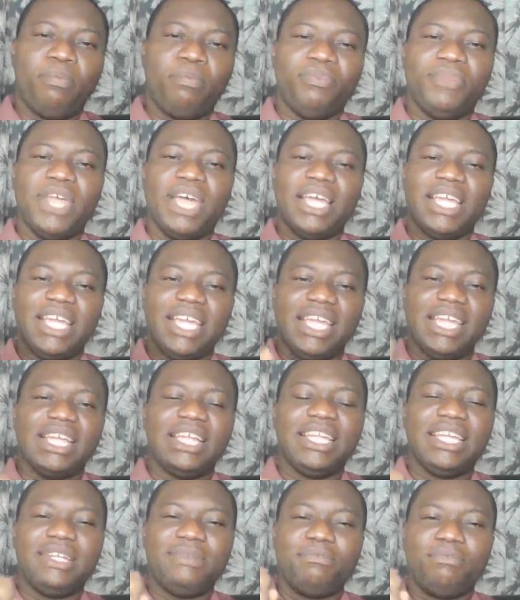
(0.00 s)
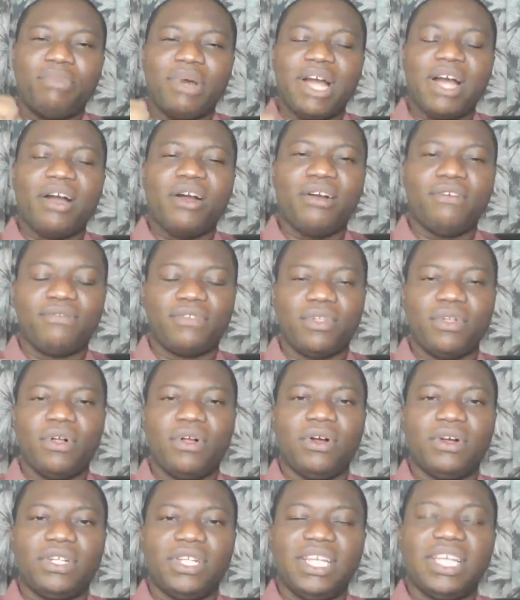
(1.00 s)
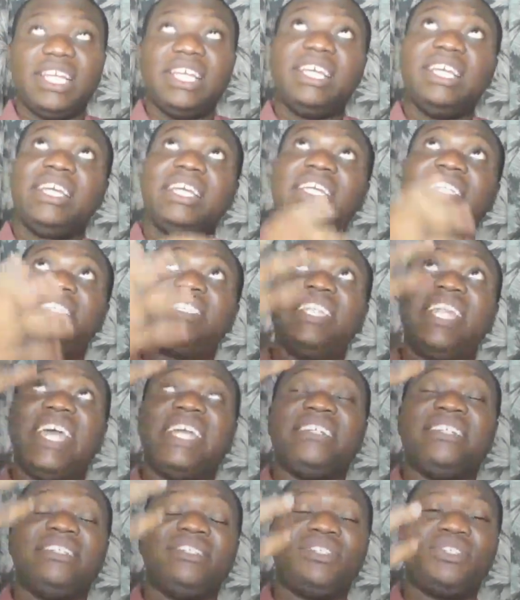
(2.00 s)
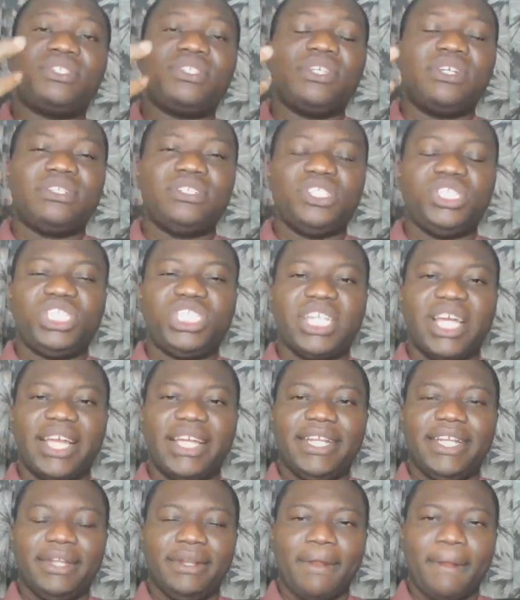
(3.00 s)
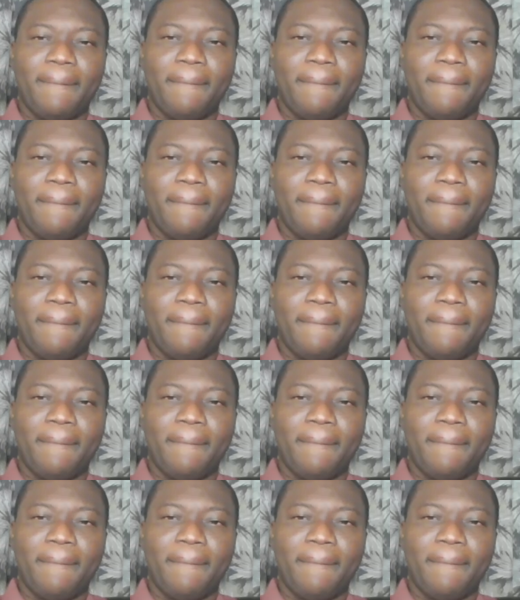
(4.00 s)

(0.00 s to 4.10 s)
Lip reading: the healing power of God is like the sun shining.